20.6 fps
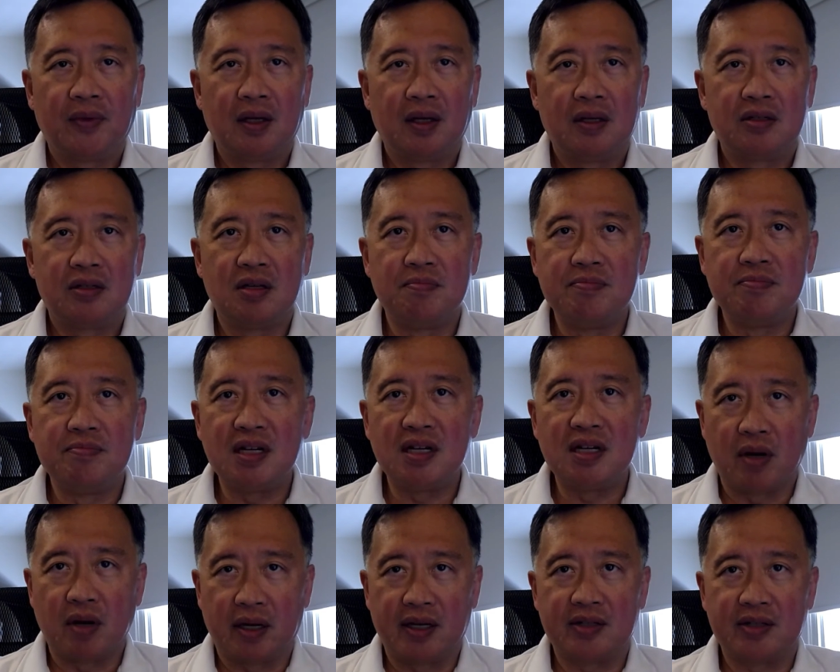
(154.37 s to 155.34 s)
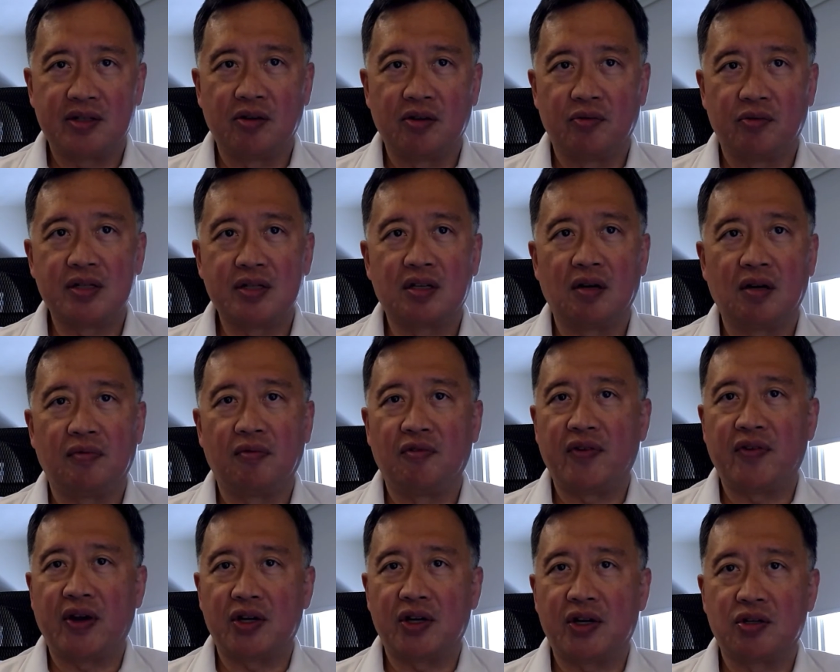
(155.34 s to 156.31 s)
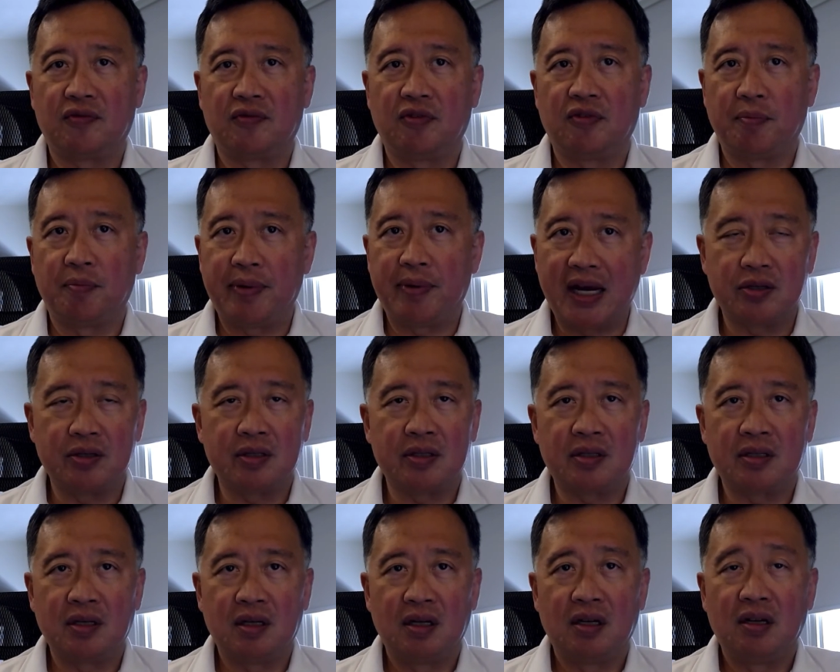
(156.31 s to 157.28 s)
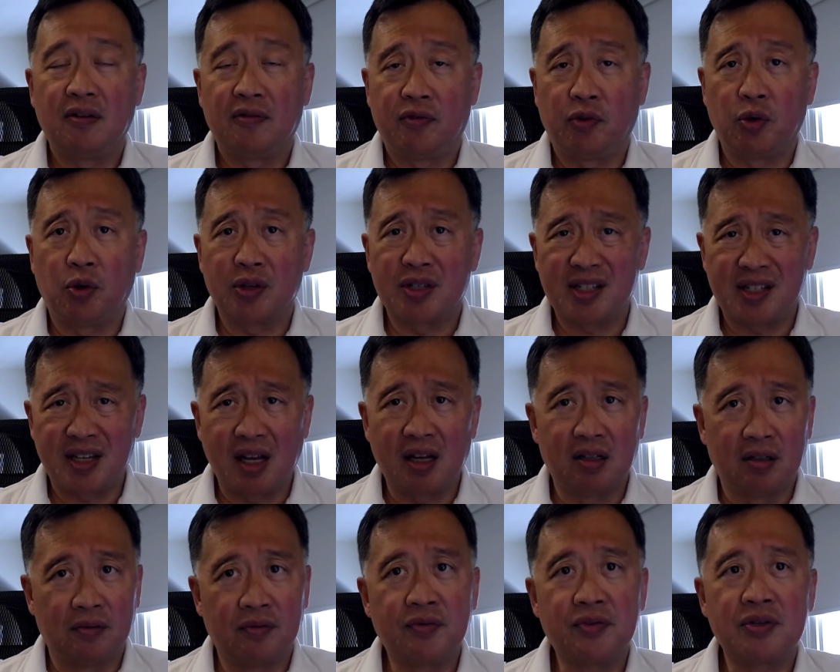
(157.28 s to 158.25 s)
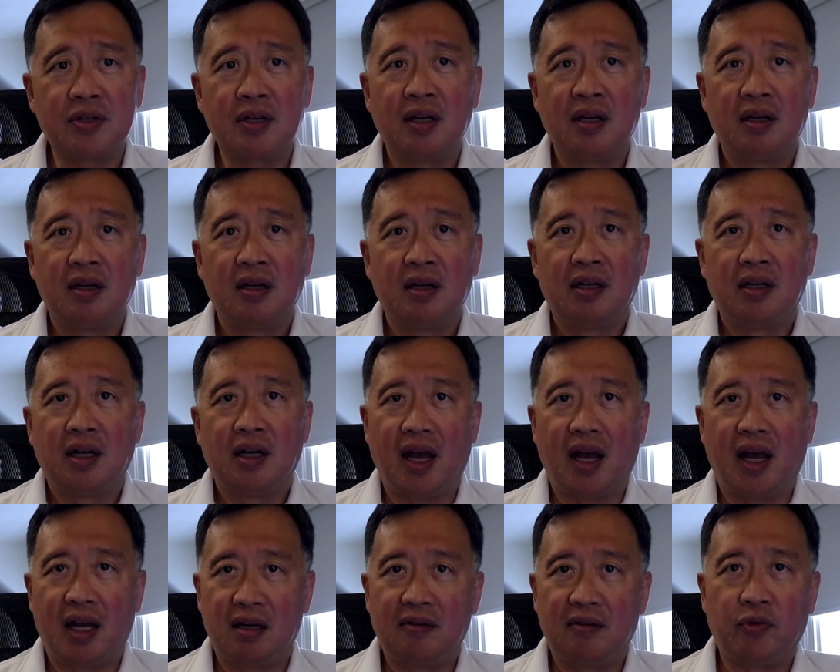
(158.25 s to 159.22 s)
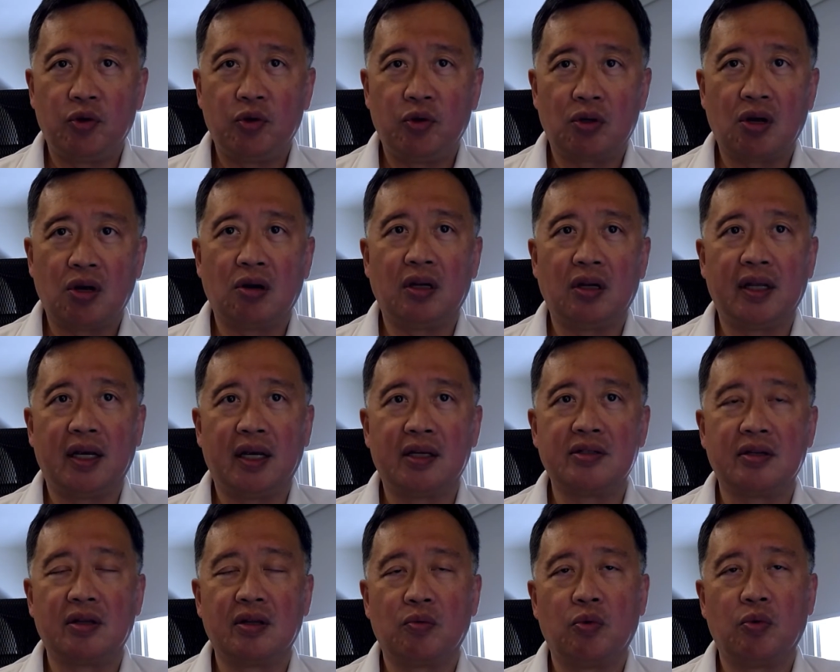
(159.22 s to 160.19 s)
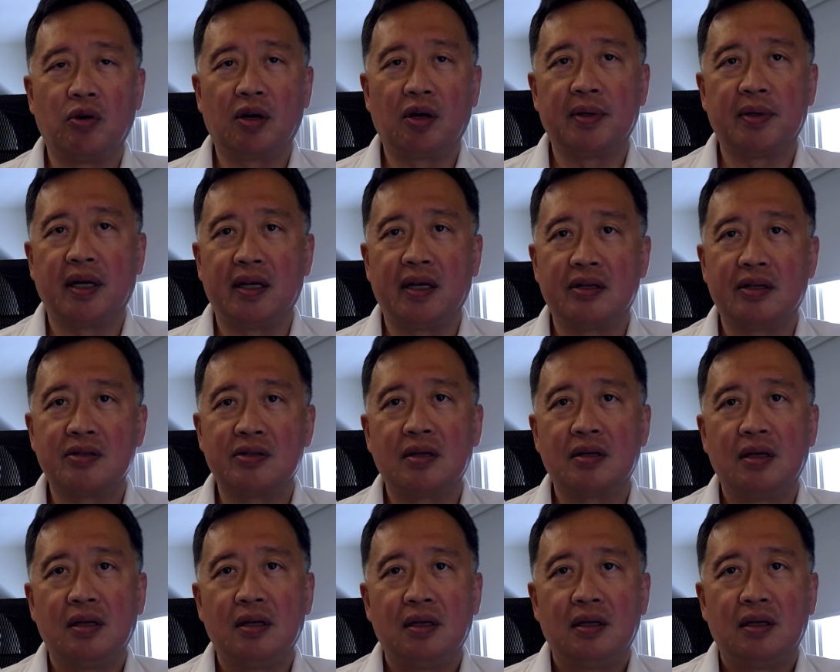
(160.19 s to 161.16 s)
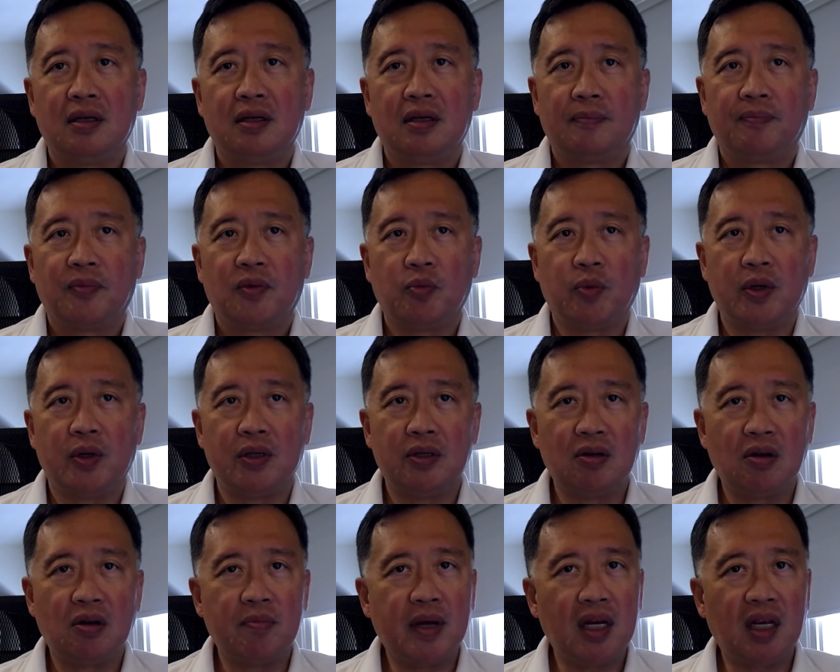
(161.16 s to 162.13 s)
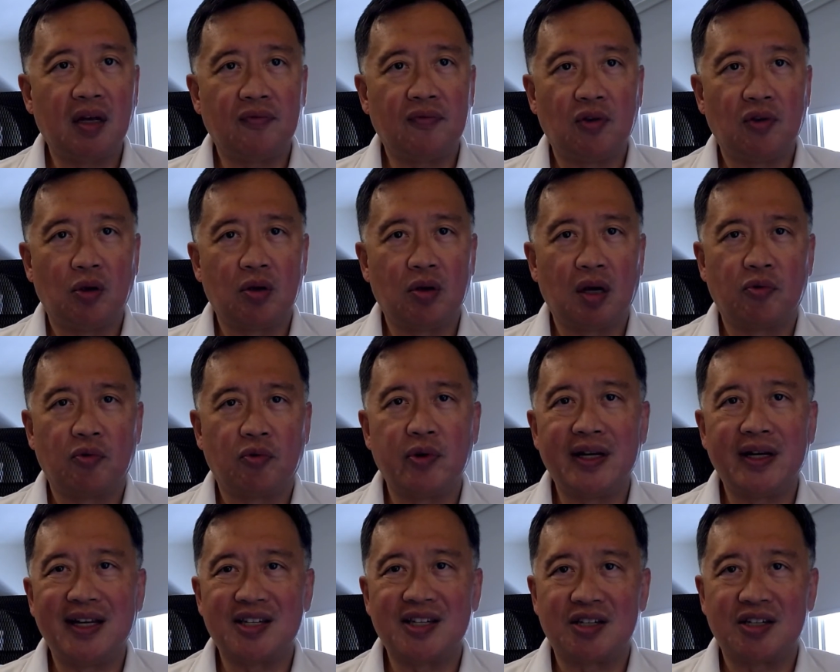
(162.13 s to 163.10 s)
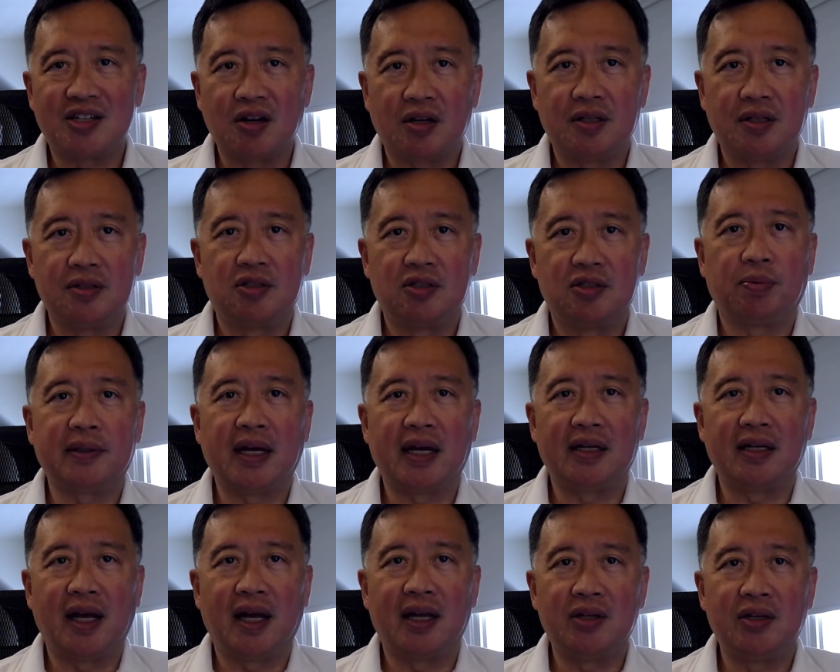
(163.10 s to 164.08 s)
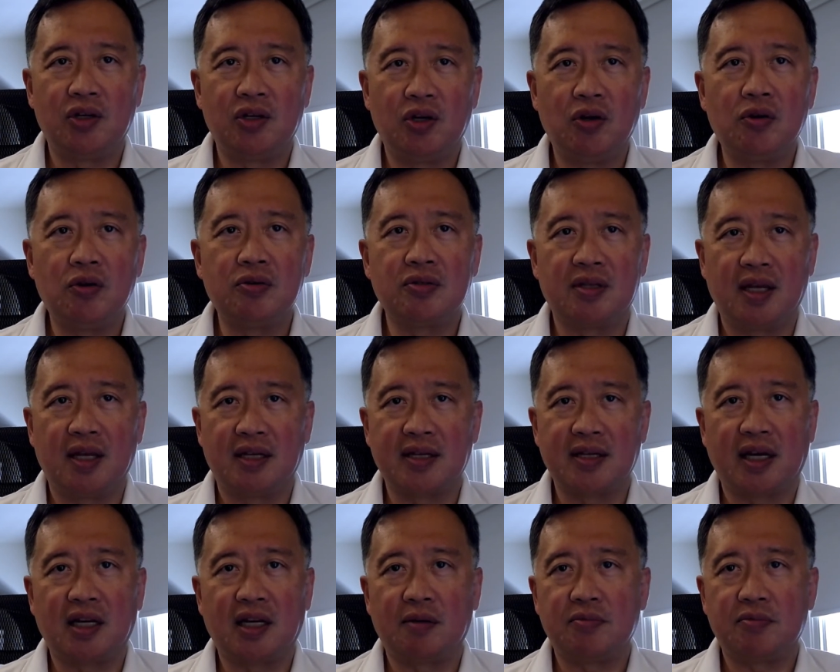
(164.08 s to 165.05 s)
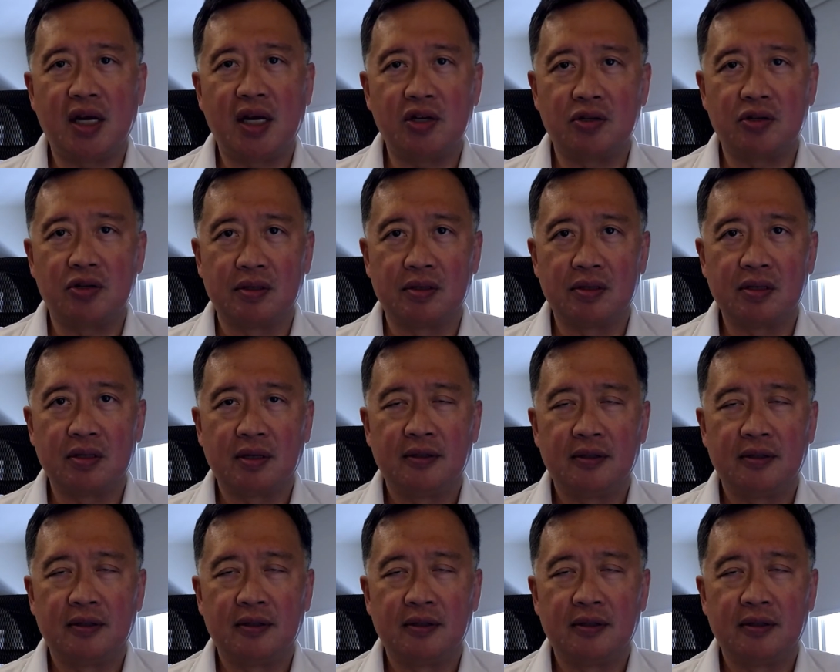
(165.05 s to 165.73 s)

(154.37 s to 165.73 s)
to minimize the risk of infection for patients, for yourselves, and for your colleagues in the workplace. We know many of you have already started to plan and use these adaptations: